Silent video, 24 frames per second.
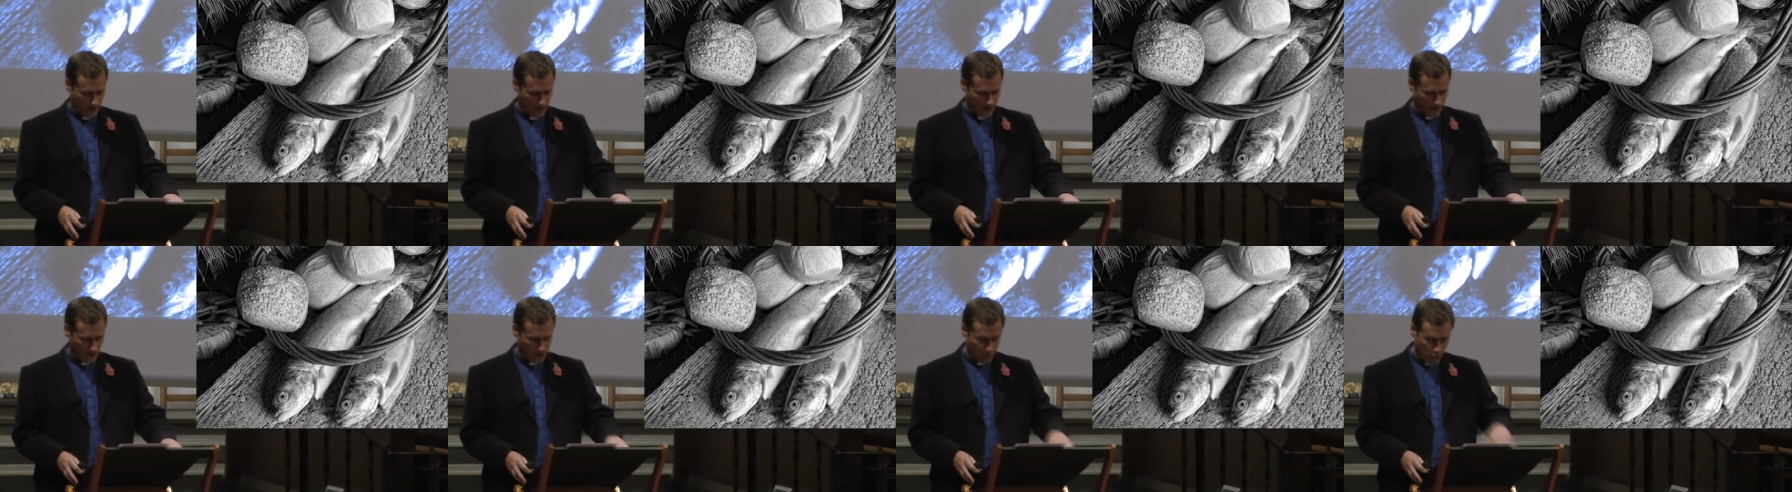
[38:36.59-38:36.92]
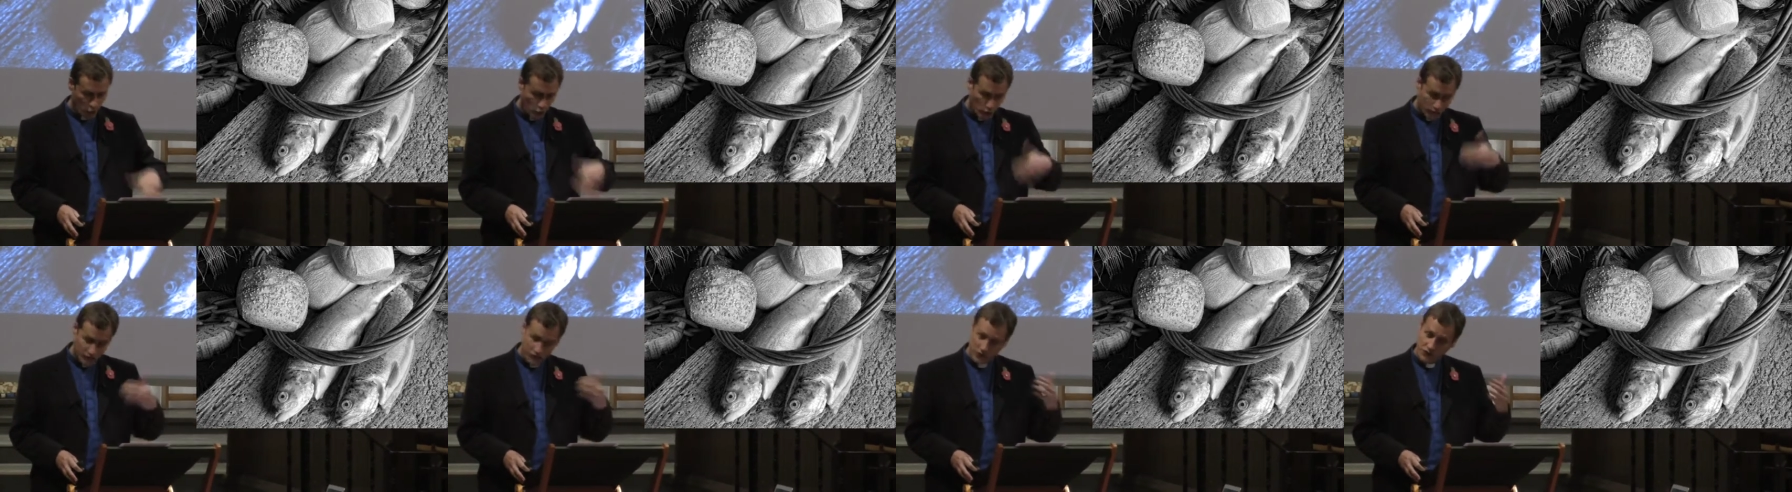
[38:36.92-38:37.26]
It
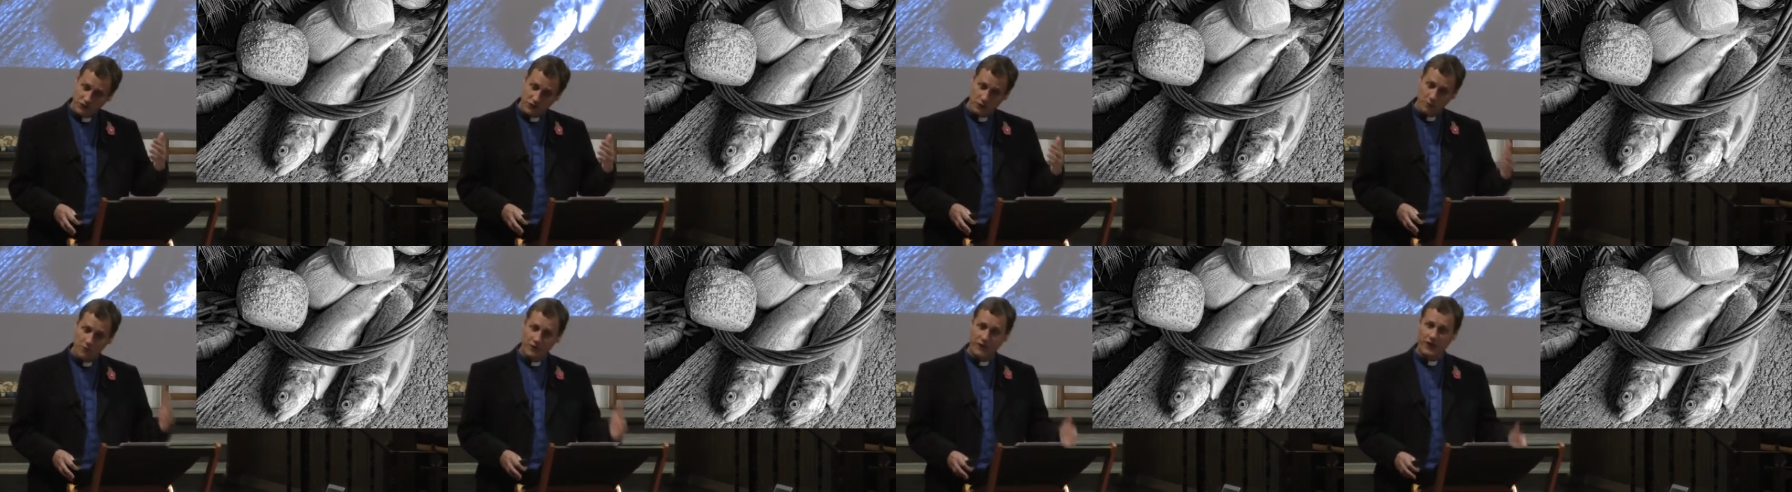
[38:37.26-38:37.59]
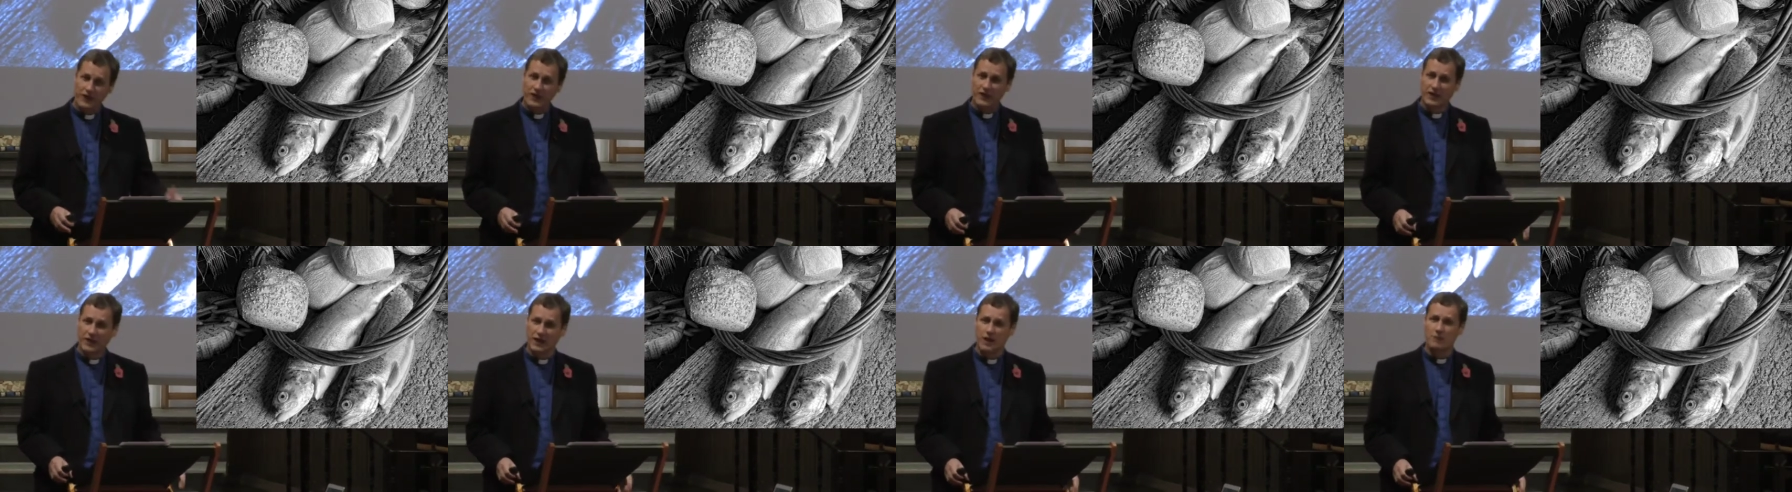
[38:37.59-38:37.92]
moves us from
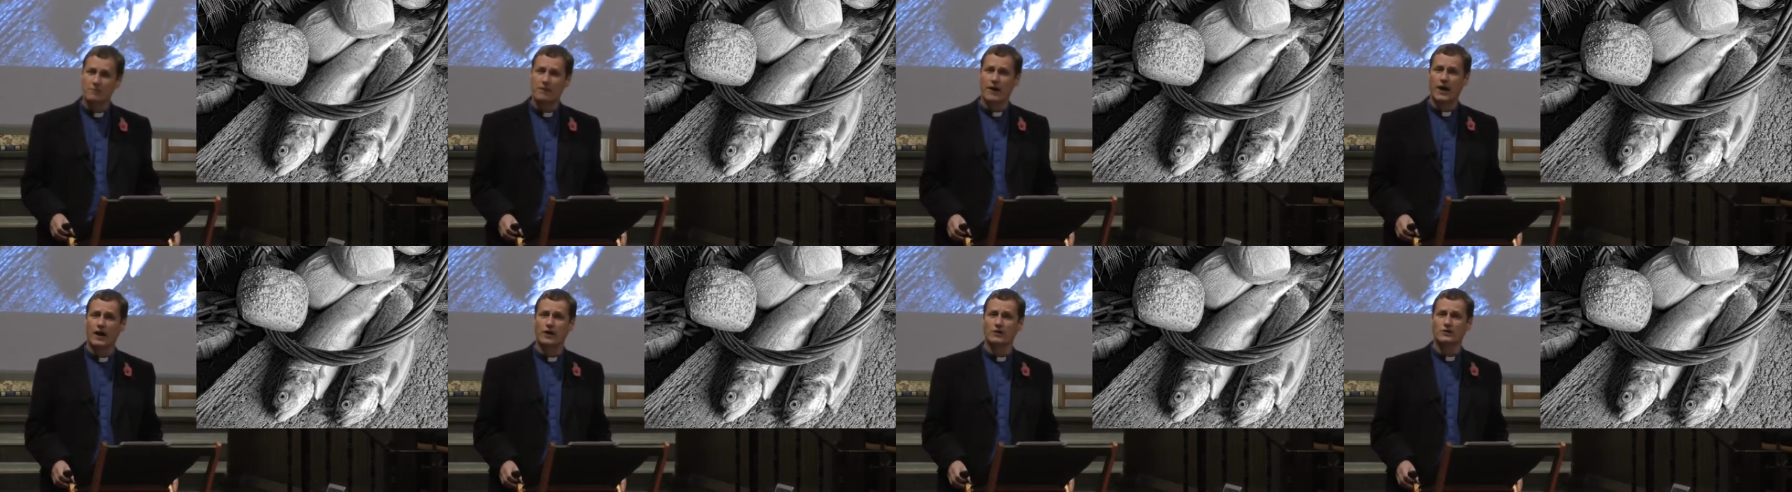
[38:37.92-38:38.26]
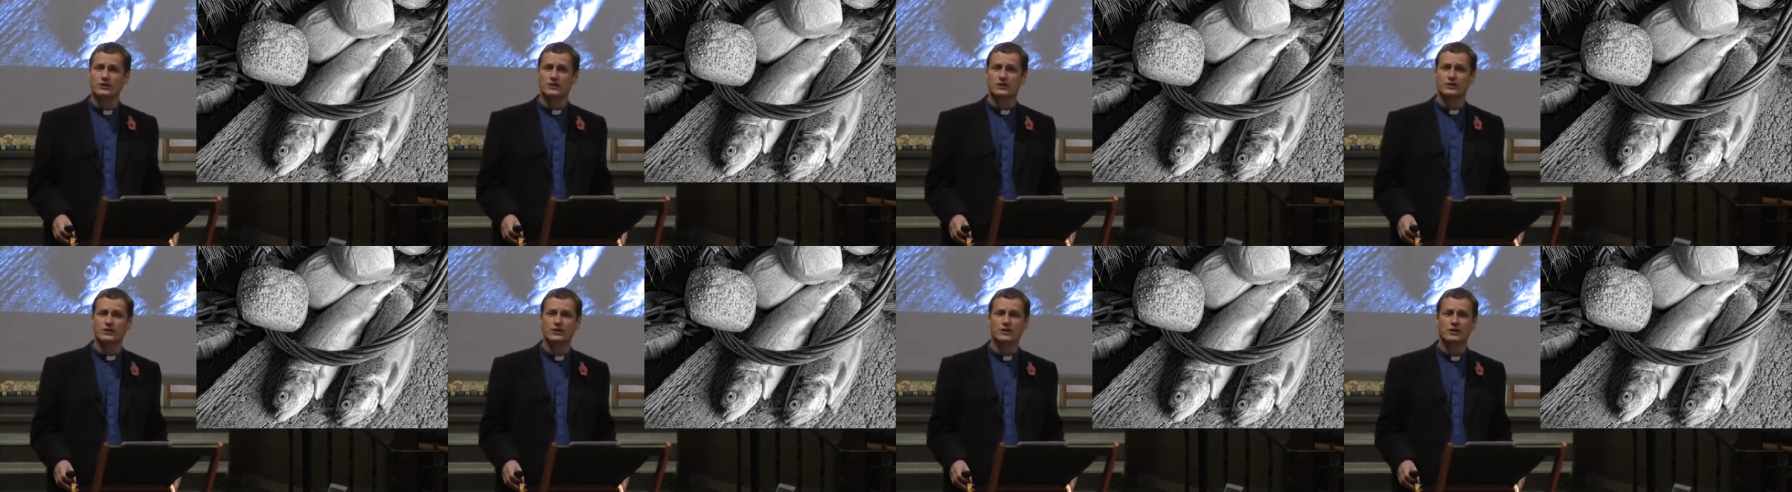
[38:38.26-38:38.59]
thinking
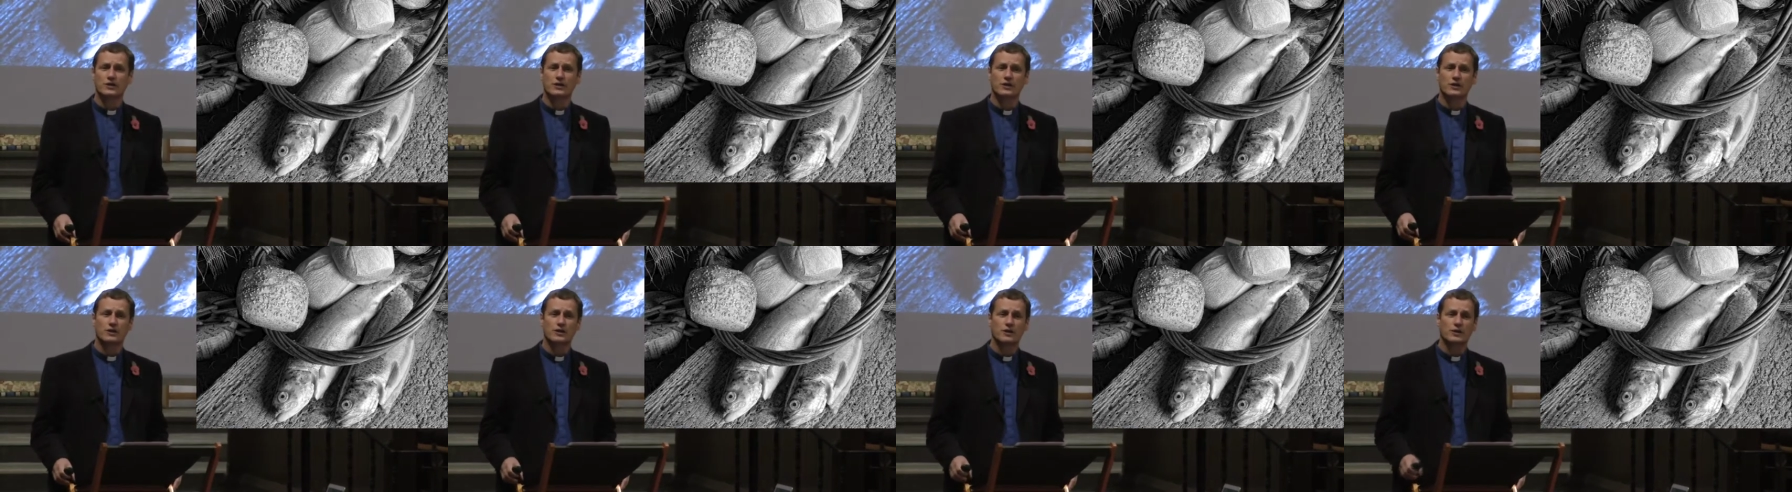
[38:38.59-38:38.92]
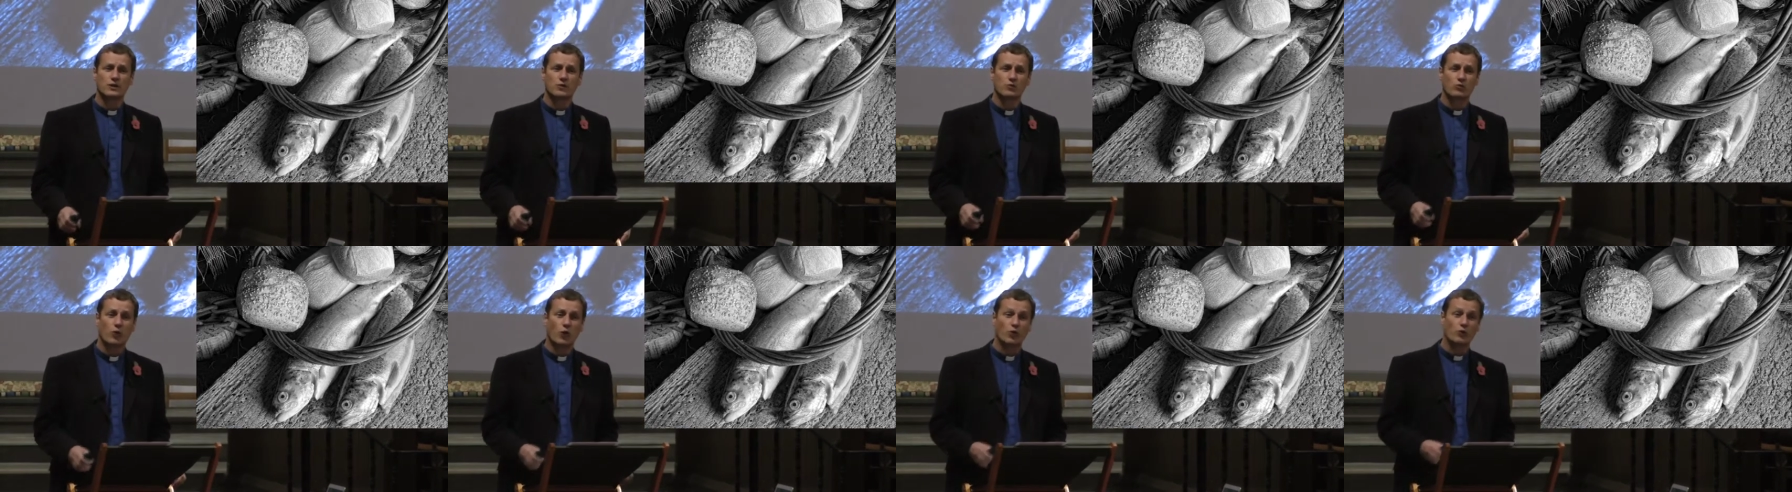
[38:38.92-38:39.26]
about
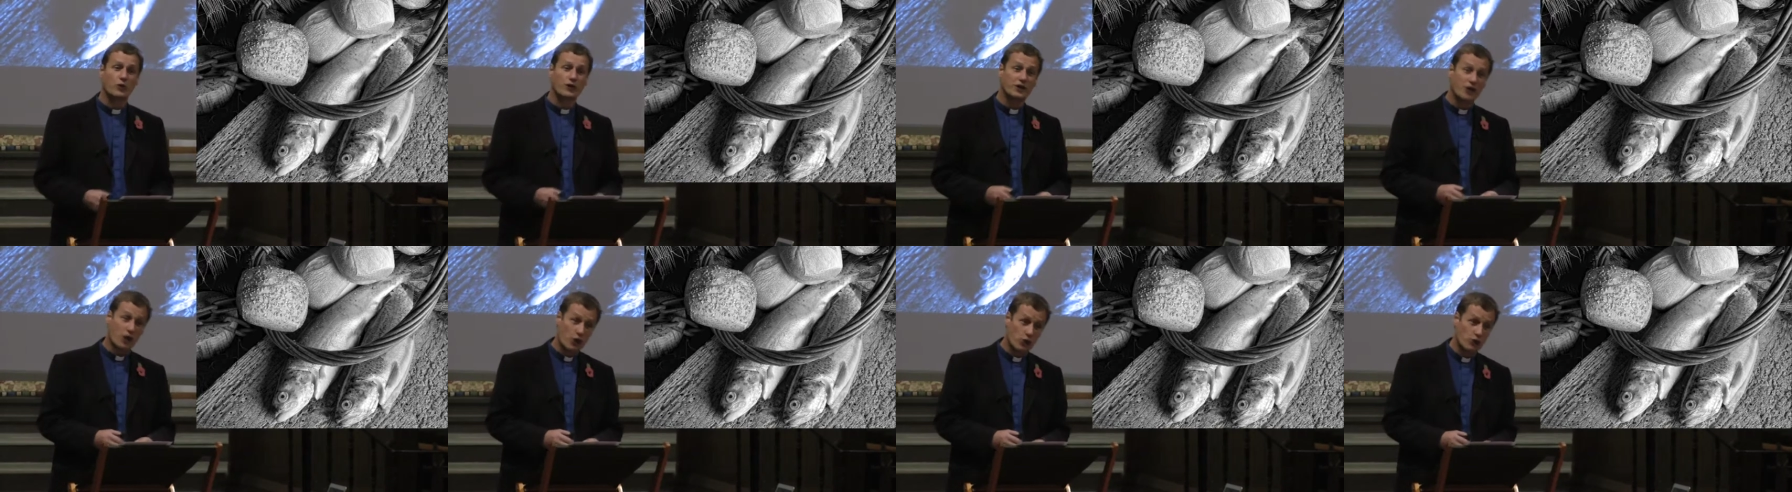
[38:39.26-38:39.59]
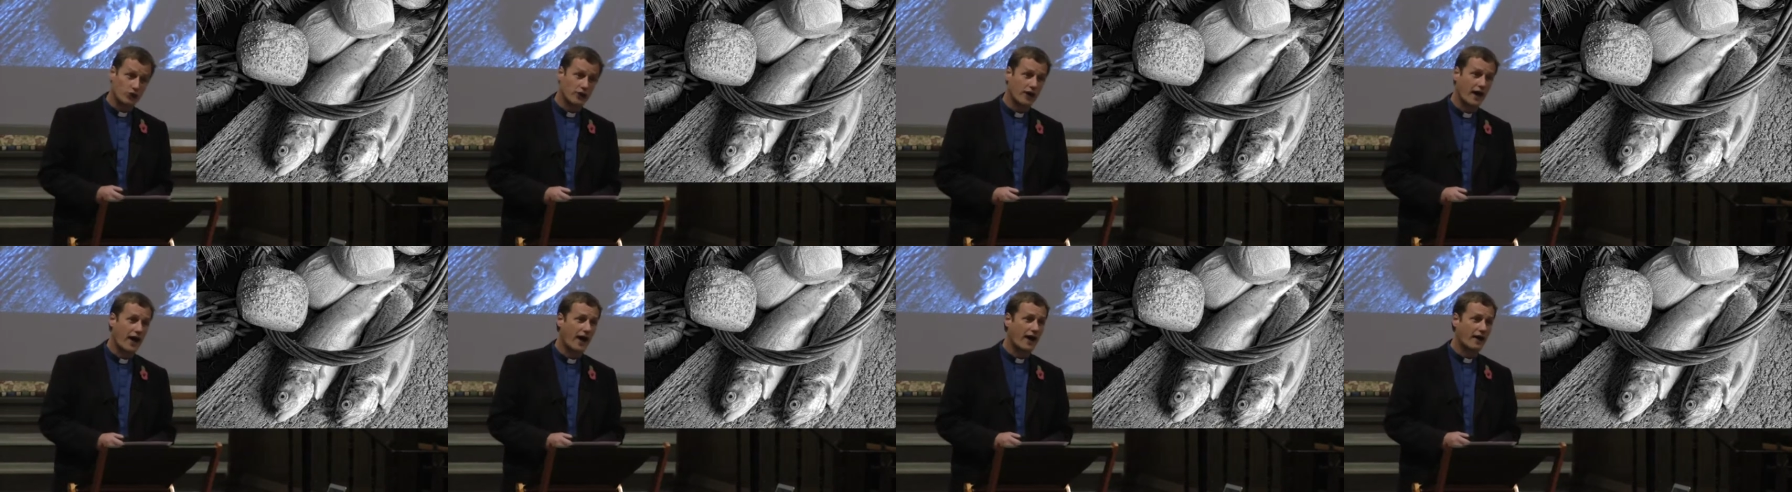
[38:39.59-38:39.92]
what we
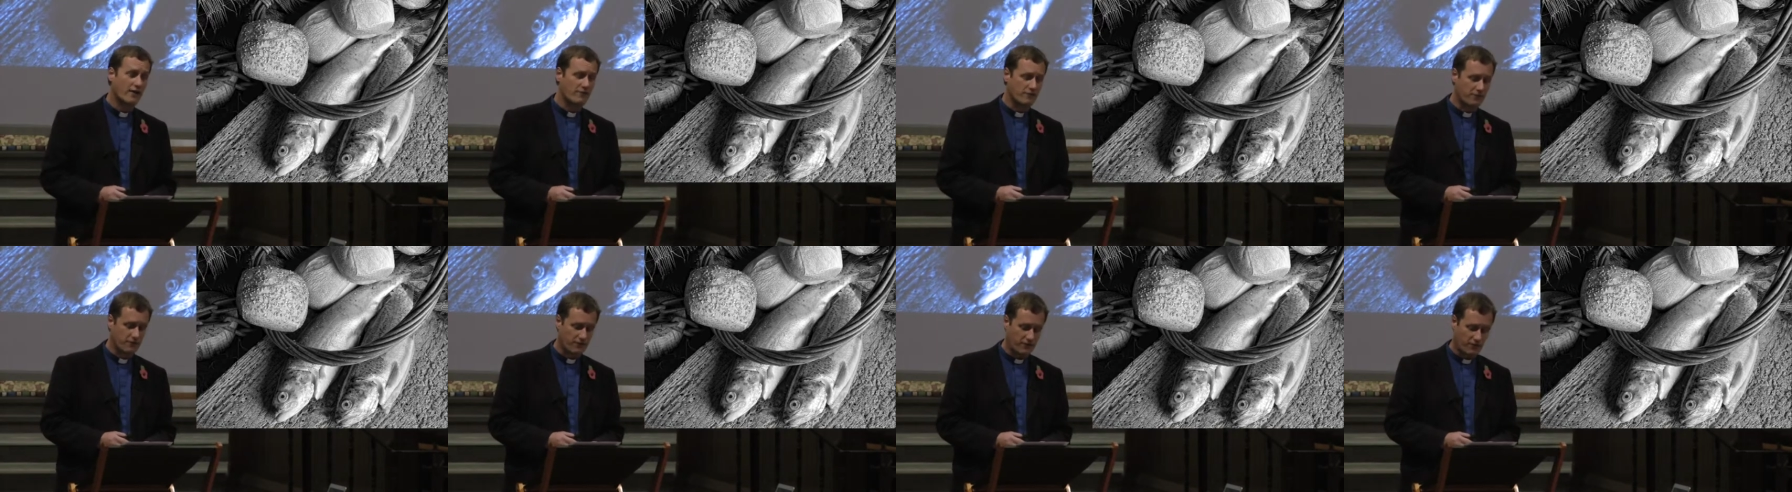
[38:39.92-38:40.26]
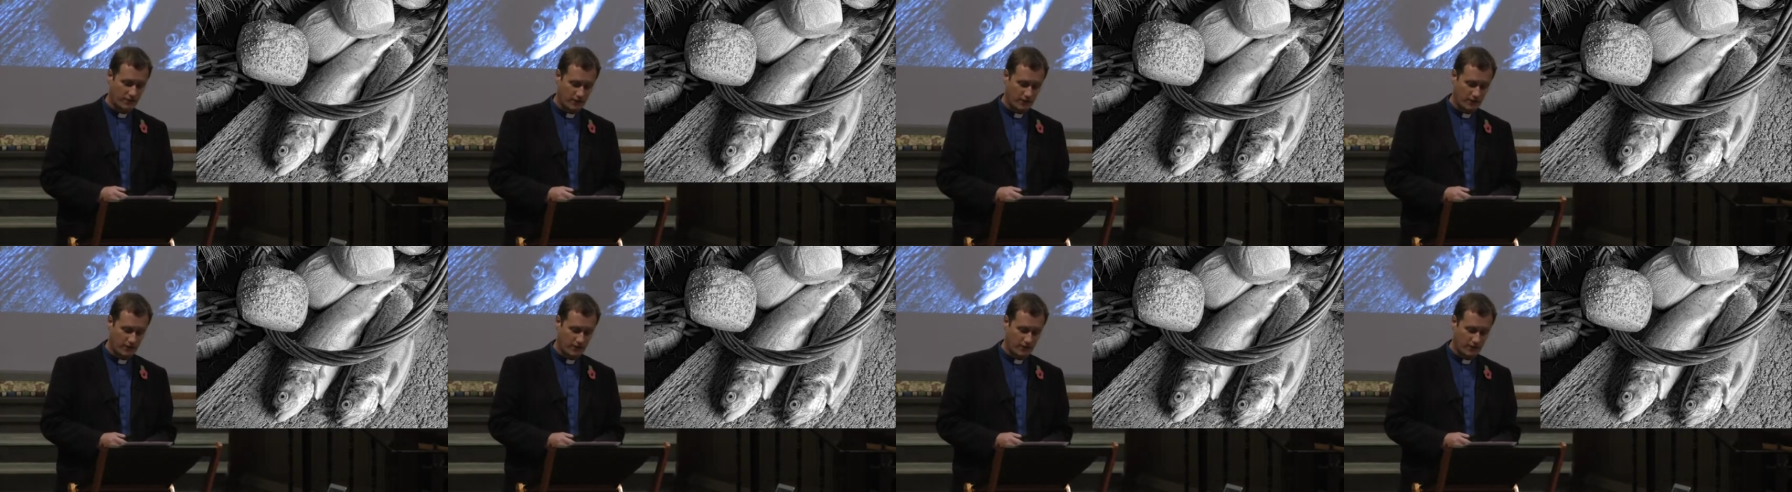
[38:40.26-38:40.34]
don't have